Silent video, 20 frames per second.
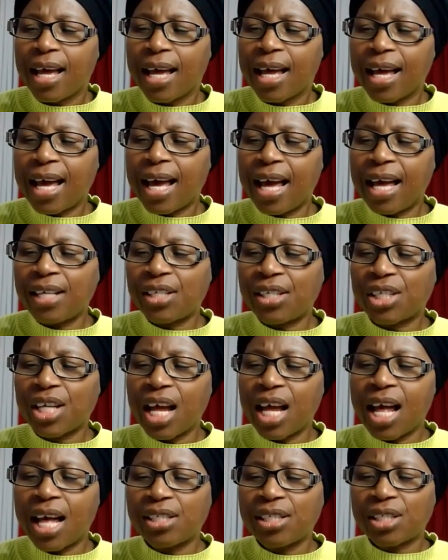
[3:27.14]

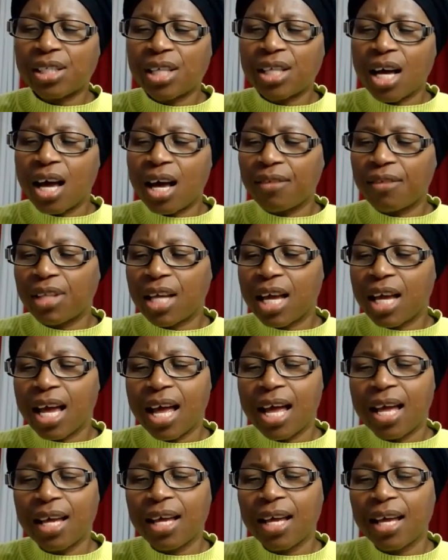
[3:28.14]
Ancient of
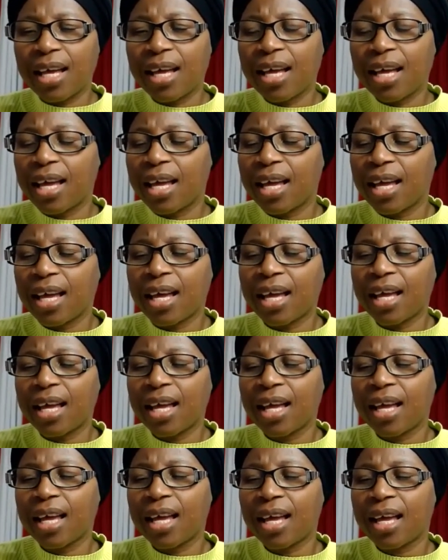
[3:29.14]

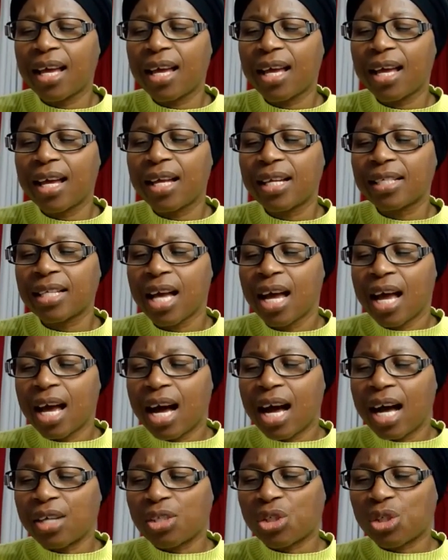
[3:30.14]
days.
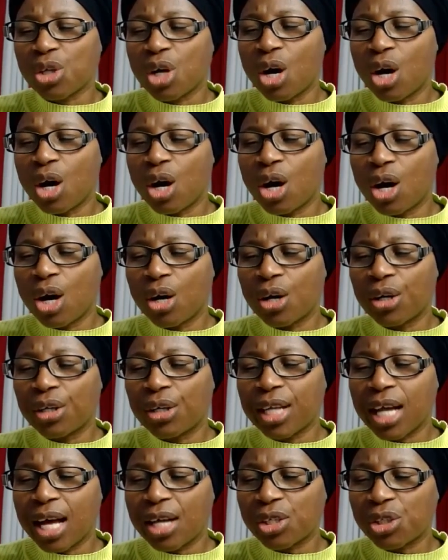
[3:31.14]
I
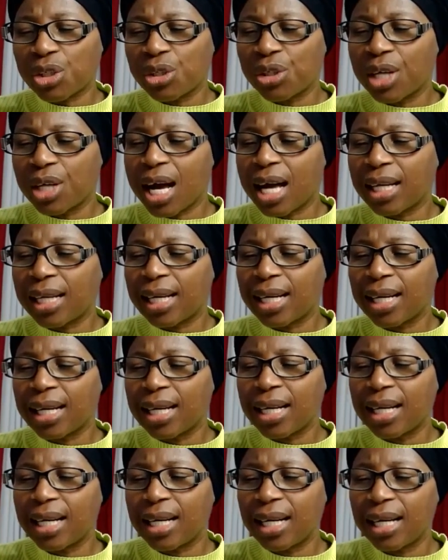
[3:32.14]
saw that you are
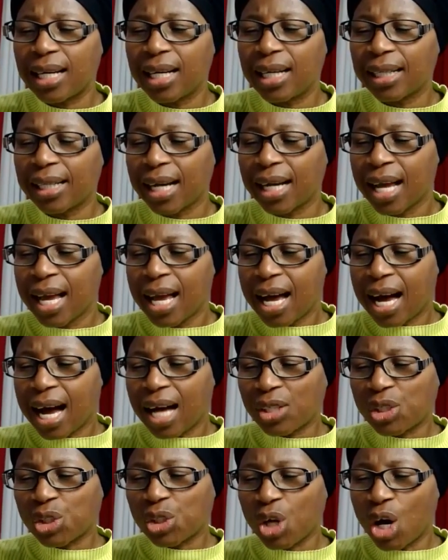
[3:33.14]
Lord.
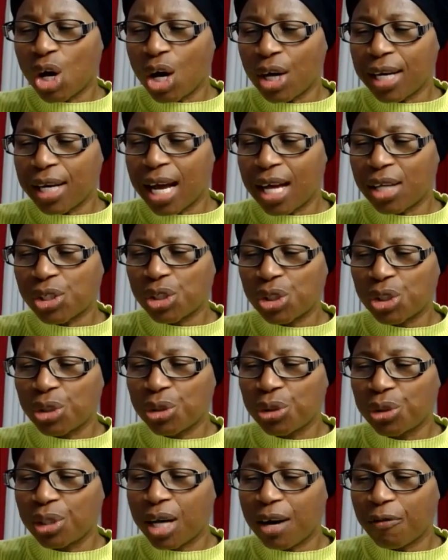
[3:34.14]
I saw that
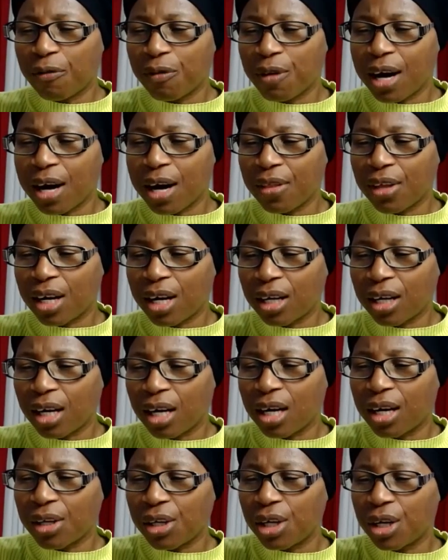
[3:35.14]
you are Father
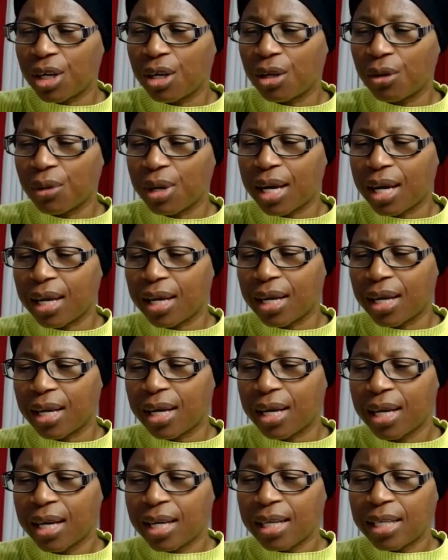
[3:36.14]
God. Your
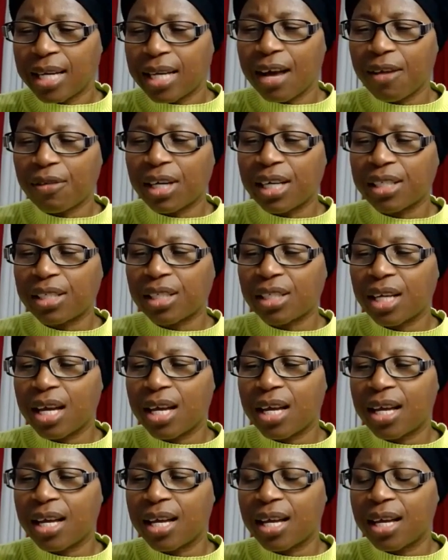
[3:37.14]
way never
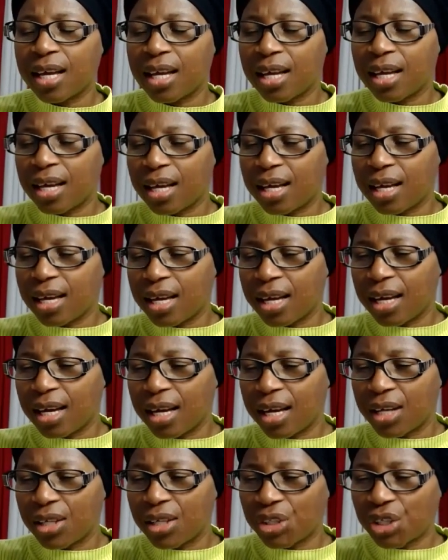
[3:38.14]
change.
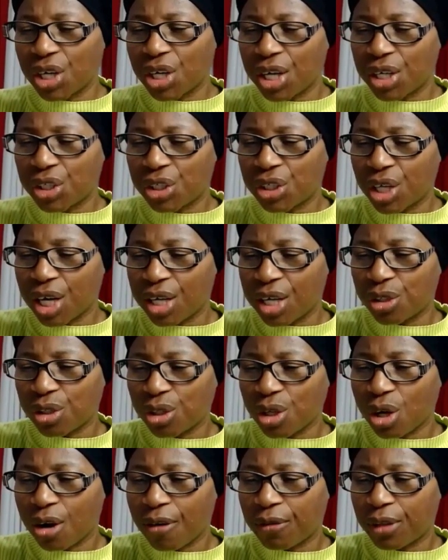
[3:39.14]

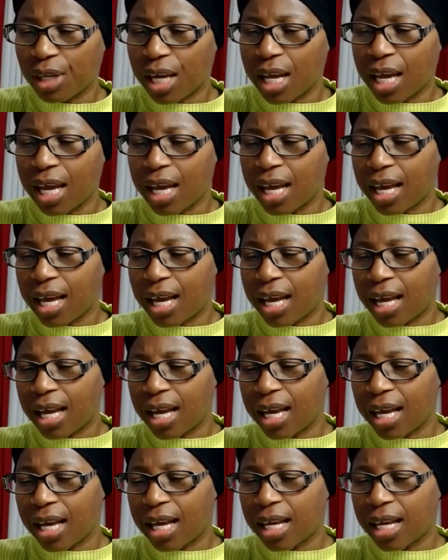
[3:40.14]
Ancients of days.